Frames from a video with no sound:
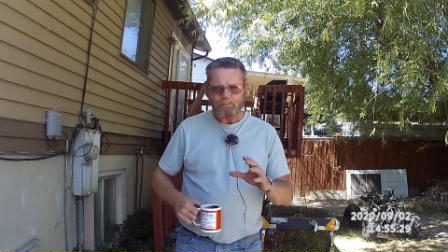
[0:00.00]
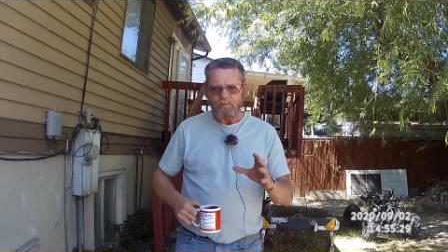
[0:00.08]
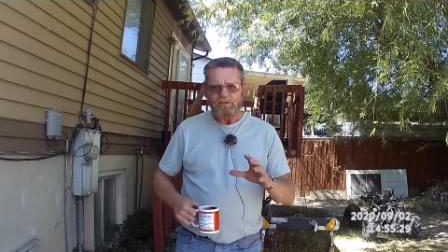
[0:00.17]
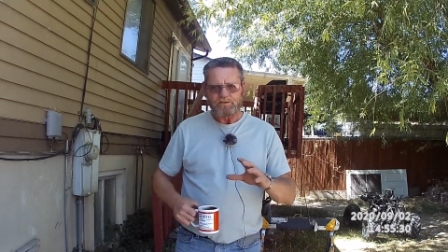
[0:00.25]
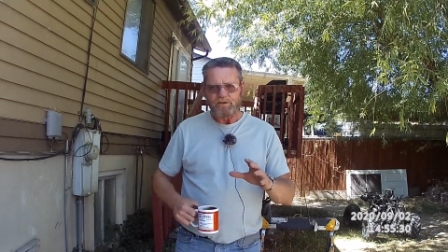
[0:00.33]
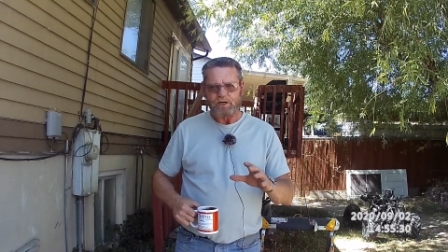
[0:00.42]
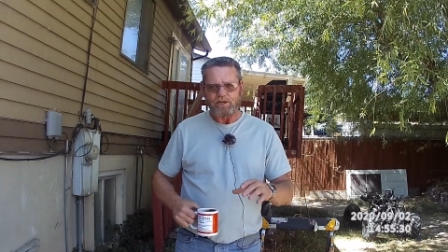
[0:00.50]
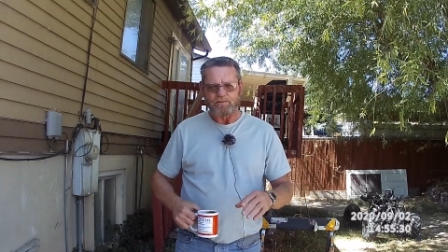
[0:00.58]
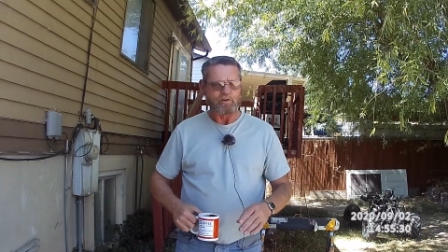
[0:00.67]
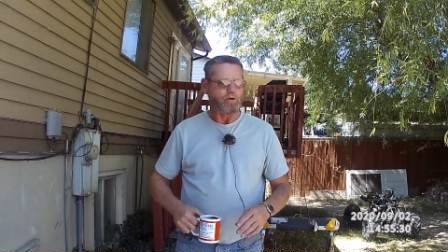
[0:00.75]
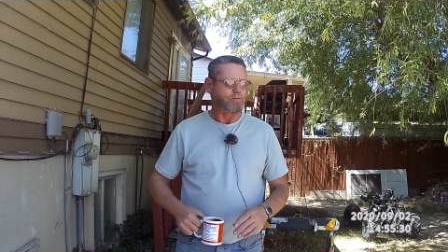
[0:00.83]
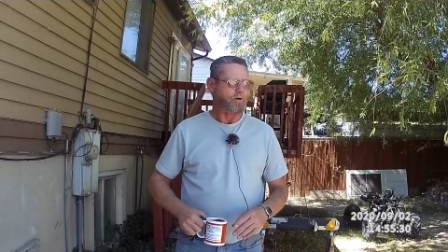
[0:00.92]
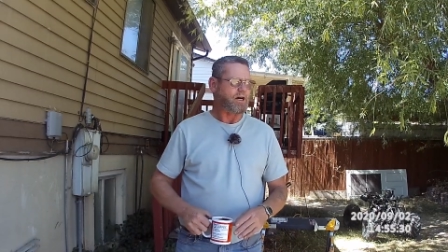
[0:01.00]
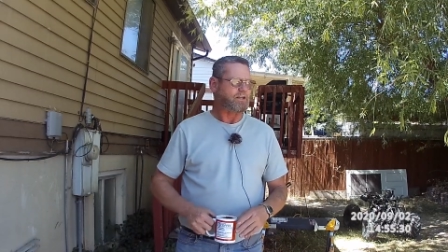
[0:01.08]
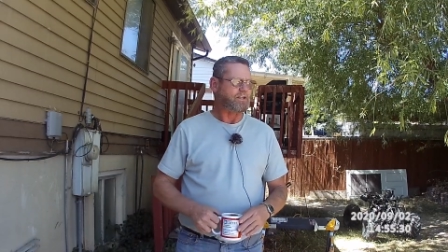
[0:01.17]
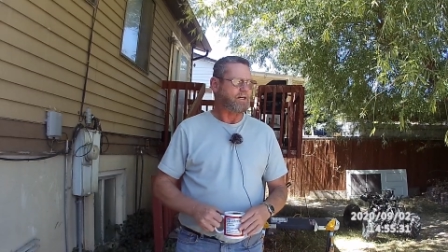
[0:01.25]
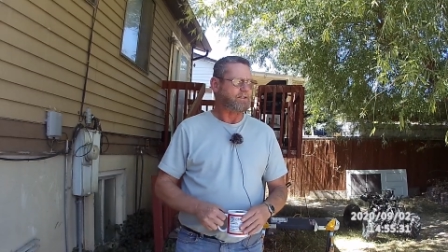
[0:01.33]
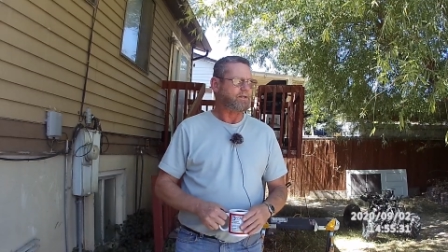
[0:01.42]
It's a very difficult
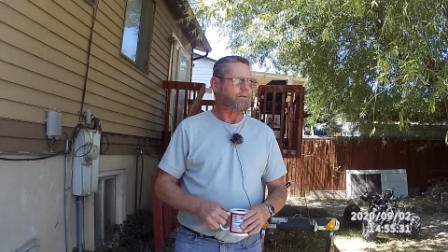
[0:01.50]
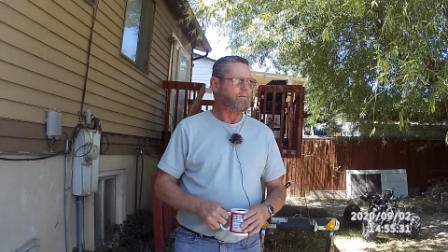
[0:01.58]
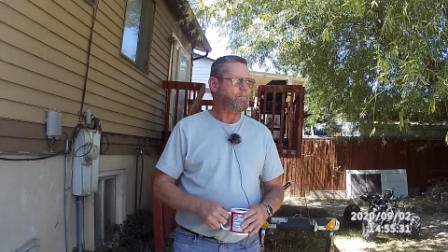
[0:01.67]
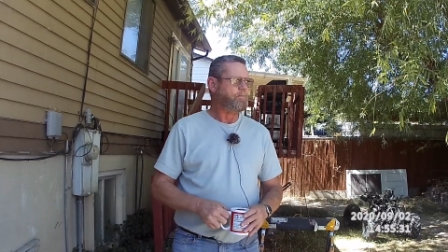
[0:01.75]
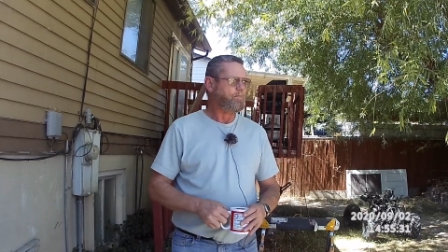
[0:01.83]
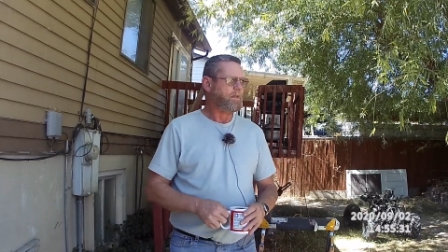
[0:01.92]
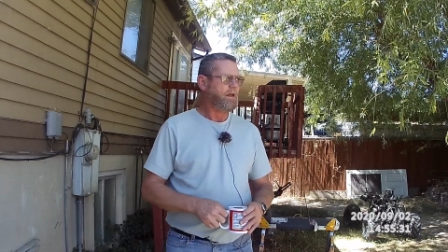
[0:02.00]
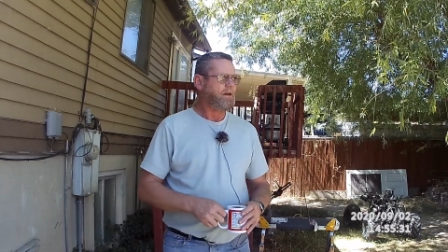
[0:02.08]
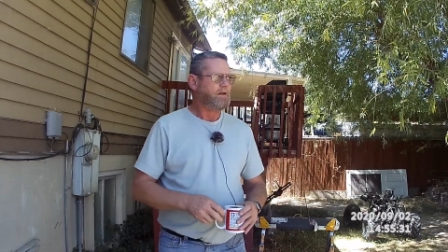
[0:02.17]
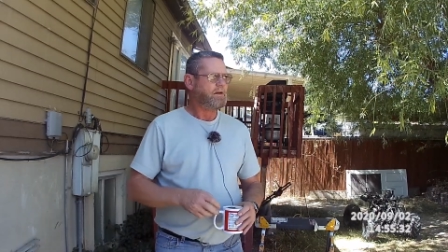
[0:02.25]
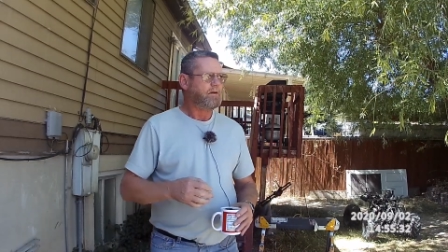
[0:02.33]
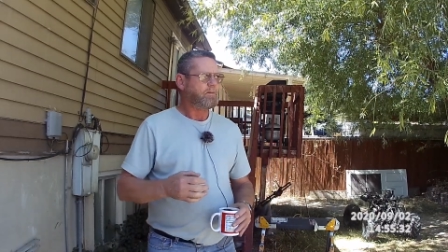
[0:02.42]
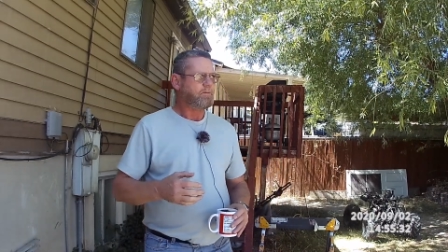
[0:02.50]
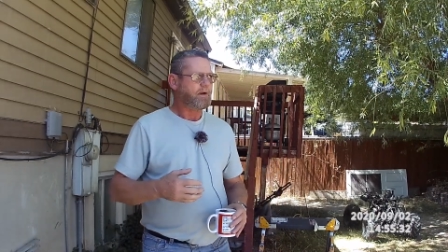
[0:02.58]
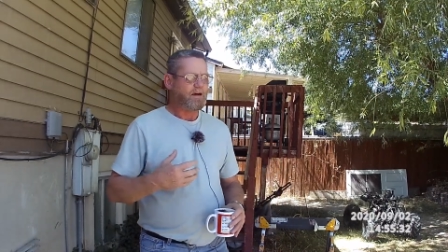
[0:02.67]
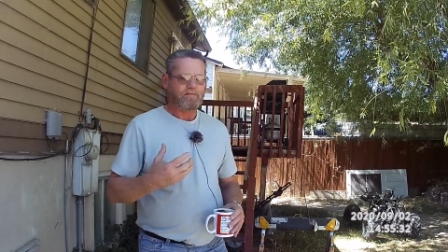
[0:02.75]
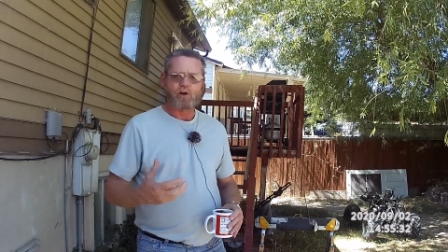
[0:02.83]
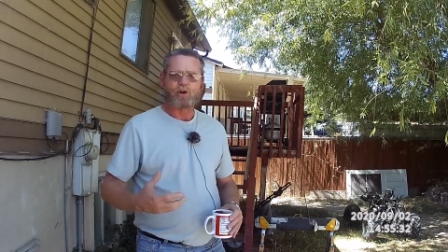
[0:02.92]
process, but
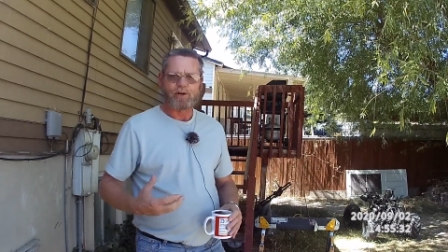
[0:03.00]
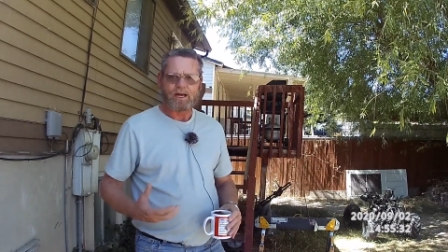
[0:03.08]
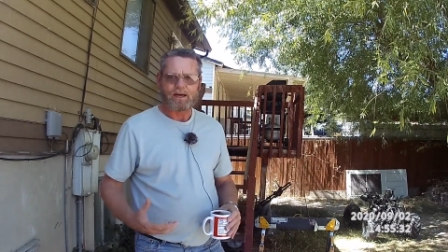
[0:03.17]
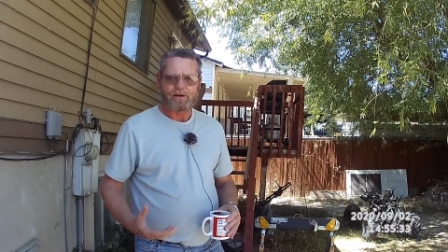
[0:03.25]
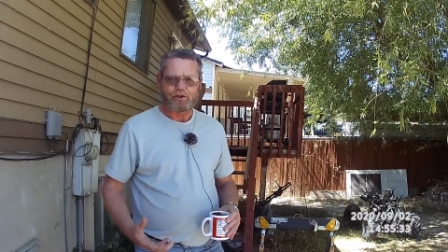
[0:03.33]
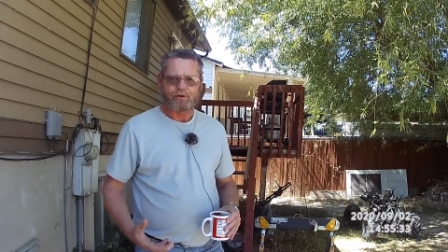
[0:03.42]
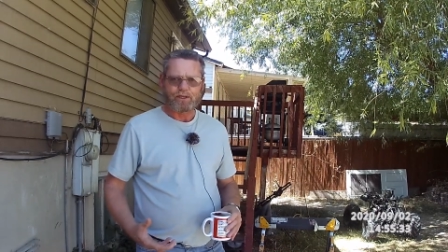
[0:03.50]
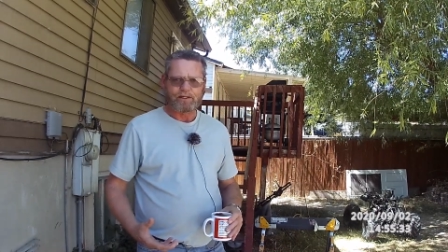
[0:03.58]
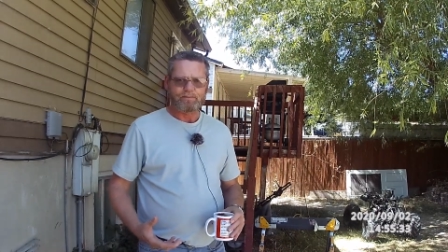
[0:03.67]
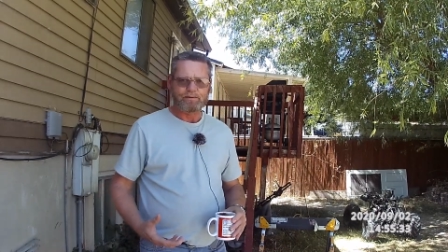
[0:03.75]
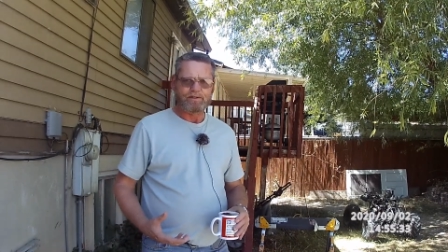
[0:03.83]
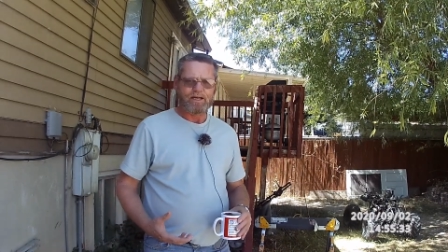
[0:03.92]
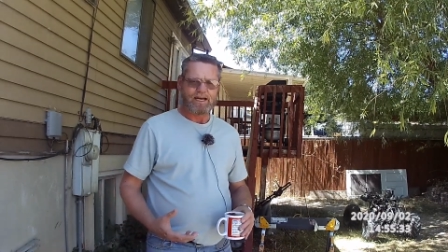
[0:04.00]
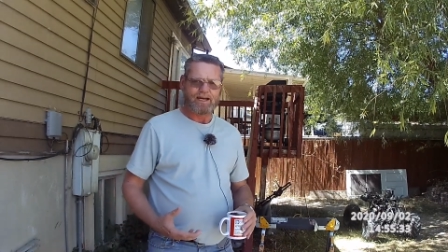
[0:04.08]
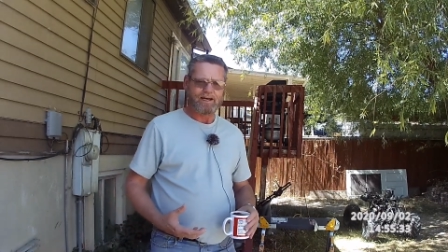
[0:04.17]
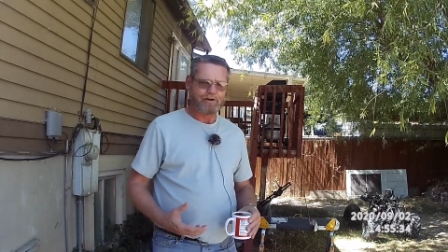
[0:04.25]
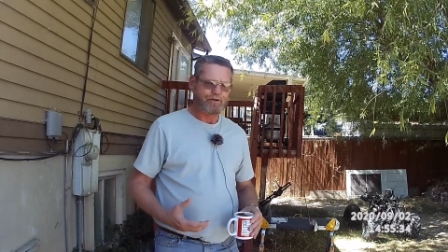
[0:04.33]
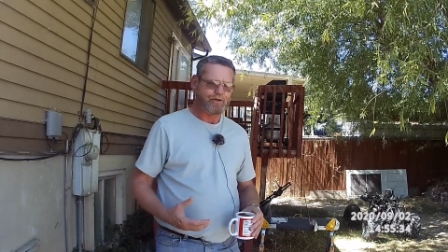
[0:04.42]
I've learned how to do it,
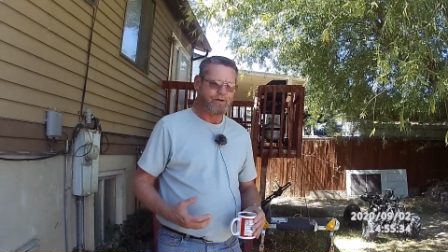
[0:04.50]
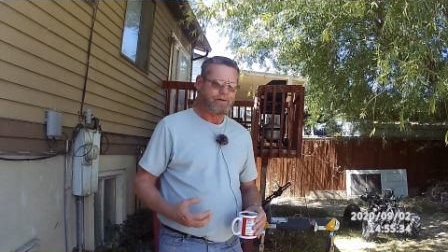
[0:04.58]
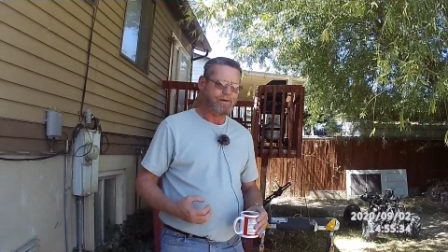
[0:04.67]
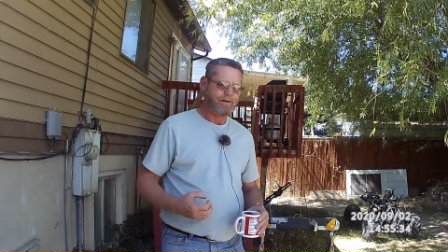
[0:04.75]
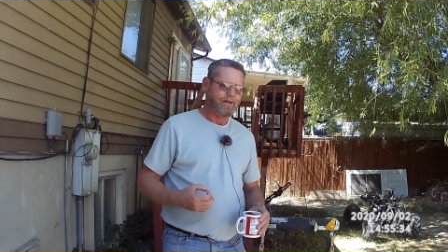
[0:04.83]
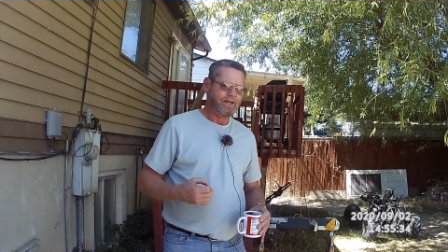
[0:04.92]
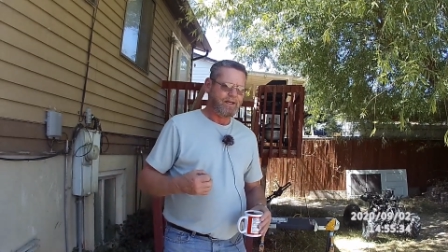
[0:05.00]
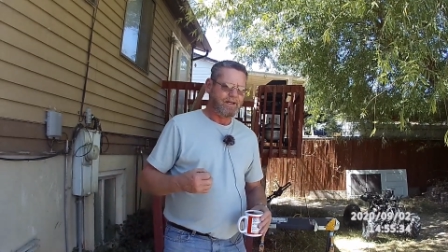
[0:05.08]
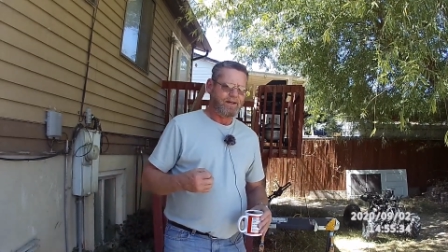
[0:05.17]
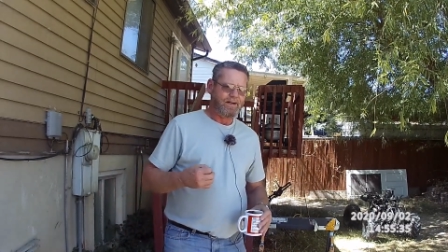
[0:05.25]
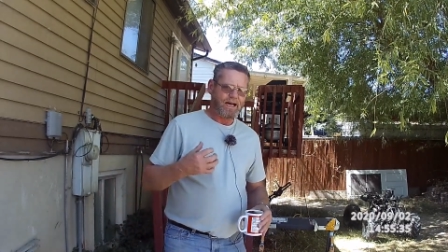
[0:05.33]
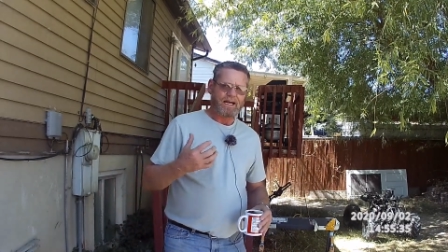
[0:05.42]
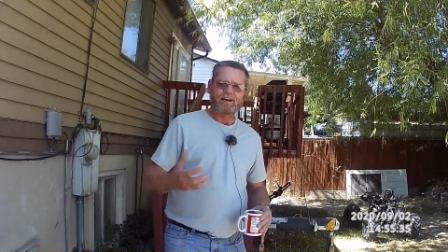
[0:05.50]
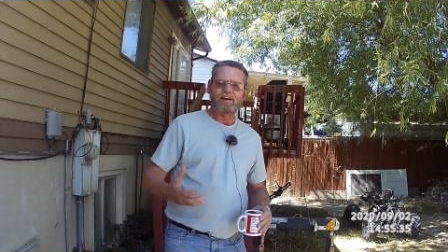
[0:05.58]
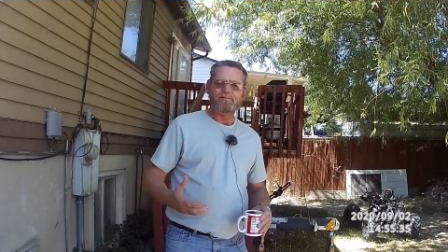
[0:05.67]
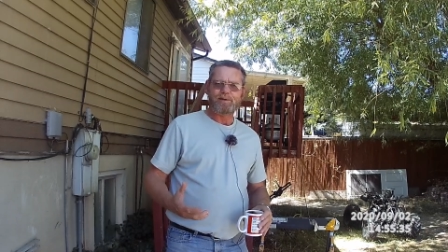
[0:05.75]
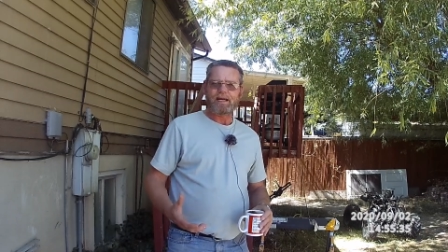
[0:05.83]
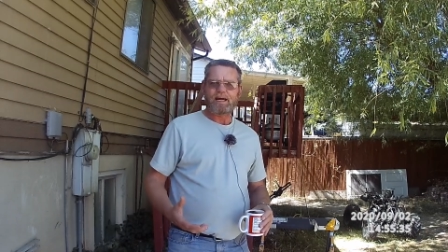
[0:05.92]
and I
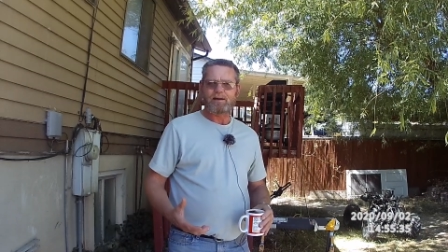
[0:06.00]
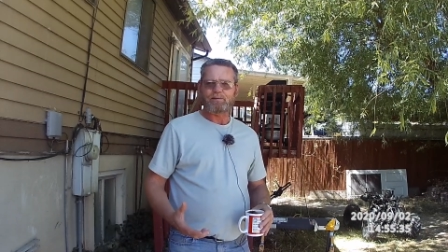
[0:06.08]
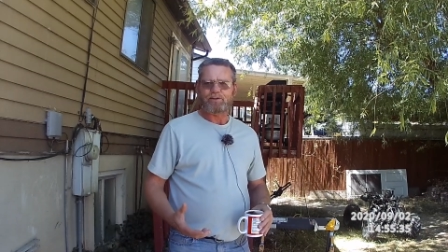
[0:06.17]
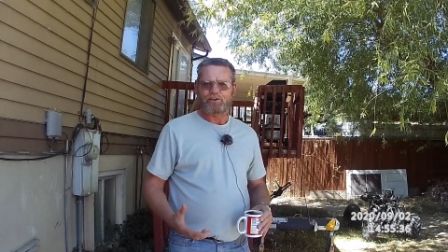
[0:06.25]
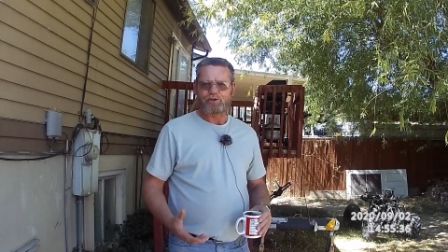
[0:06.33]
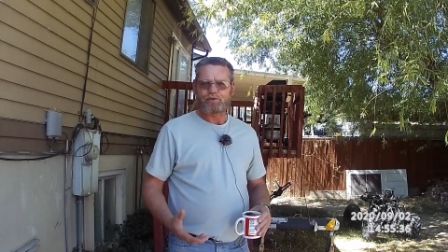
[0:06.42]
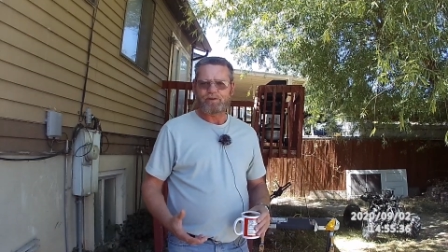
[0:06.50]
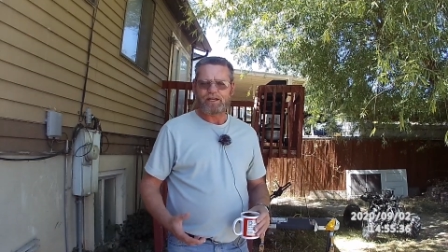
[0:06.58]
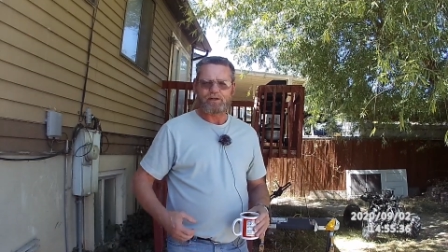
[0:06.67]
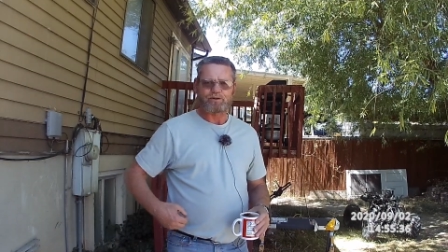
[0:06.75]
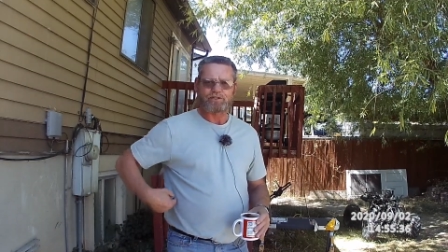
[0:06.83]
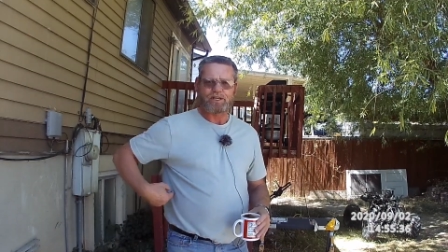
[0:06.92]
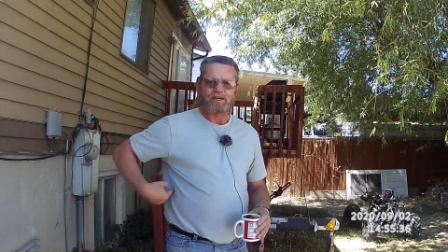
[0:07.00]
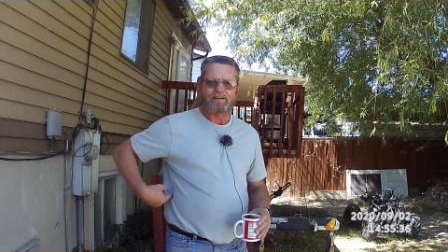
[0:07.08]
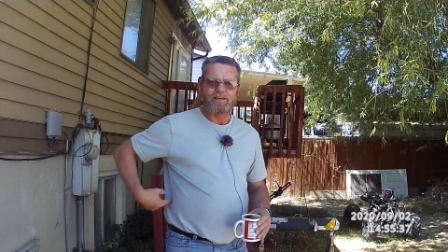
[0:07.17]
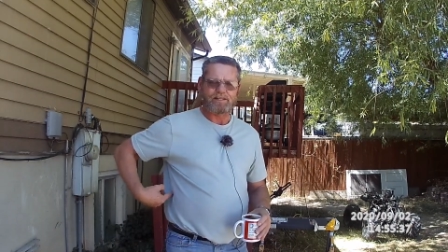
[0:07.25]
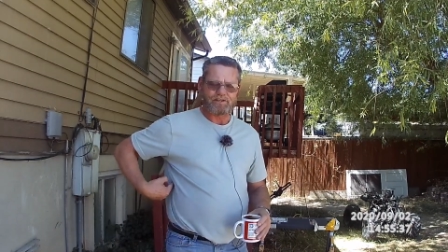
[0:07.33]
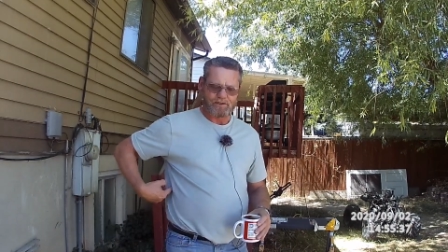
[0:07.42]
love being able to do videos like
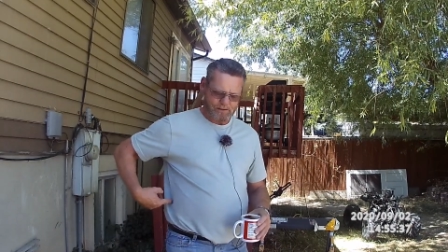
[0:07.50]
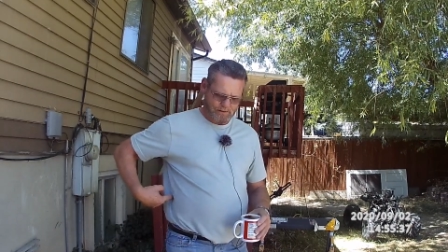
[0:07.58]
this.